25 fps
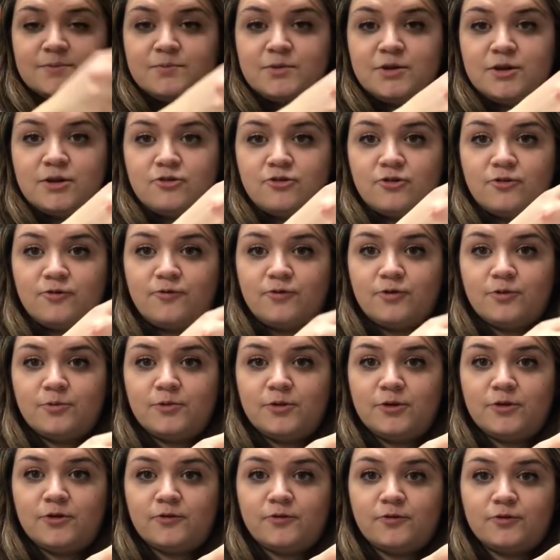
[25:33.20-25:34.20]
beautiful,
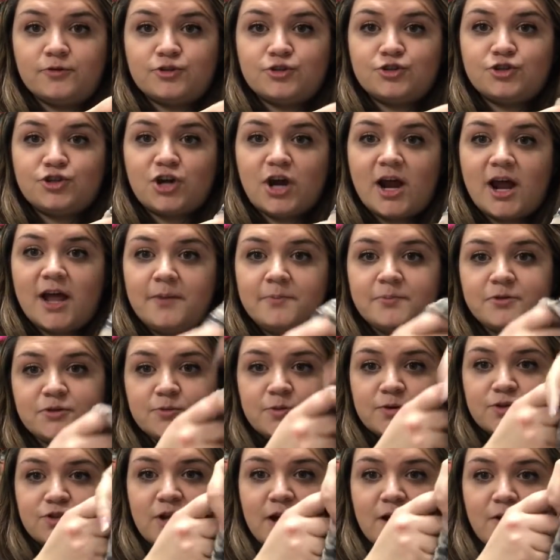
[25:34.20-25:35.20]
beautiful stripes,
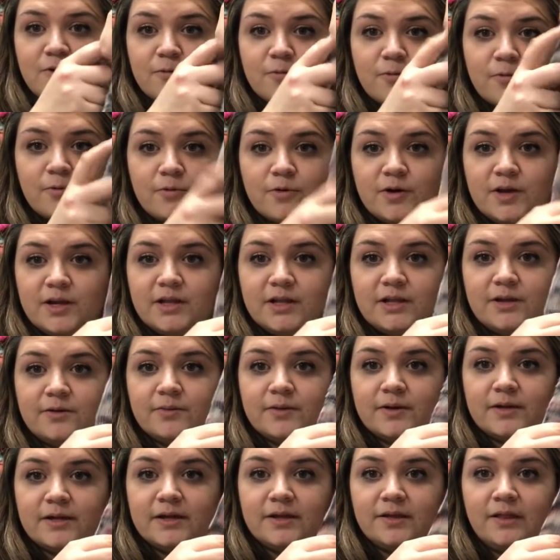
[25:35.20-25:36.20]
which I really,
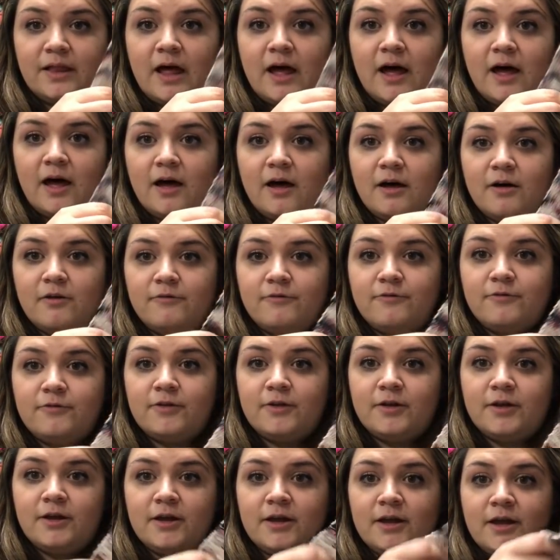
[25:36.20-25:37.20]
really love.
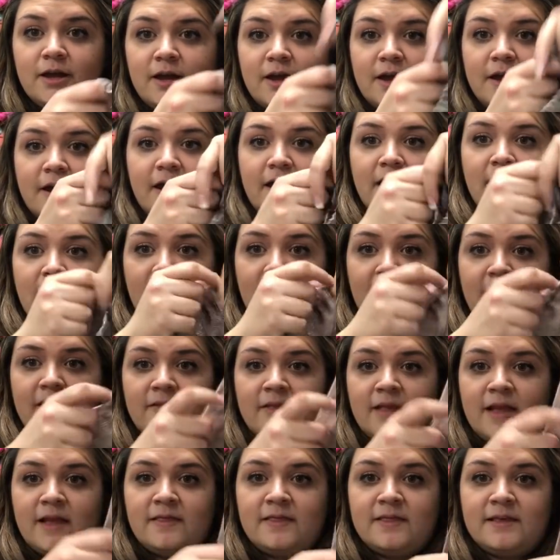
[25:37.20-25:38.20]

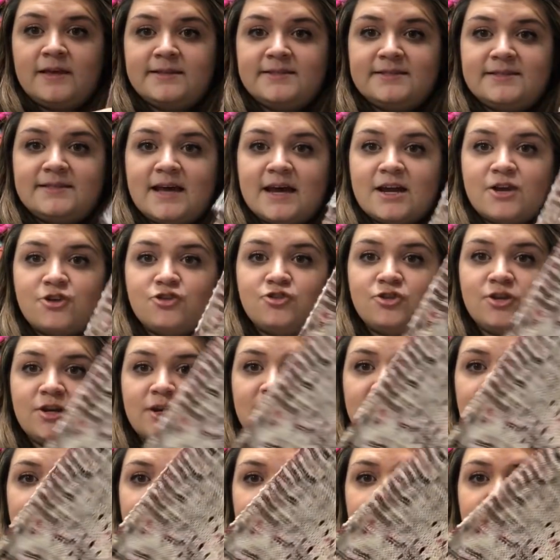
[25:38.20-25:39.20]
And then this
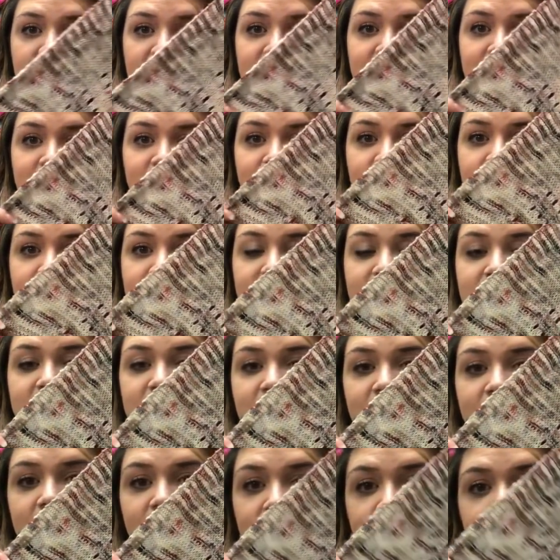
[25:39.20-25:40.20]
section is
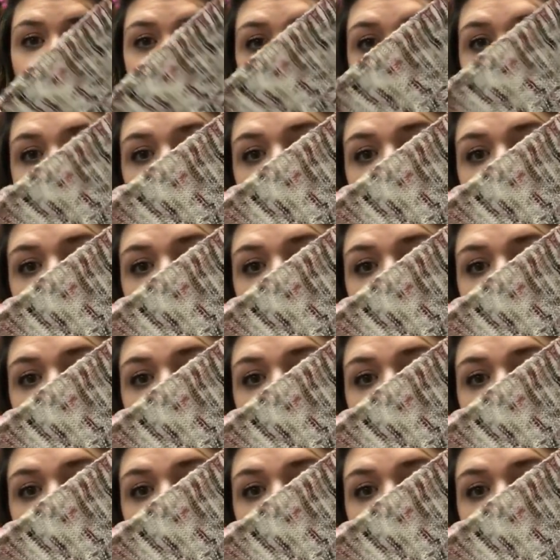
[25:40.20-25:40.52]
Lucille.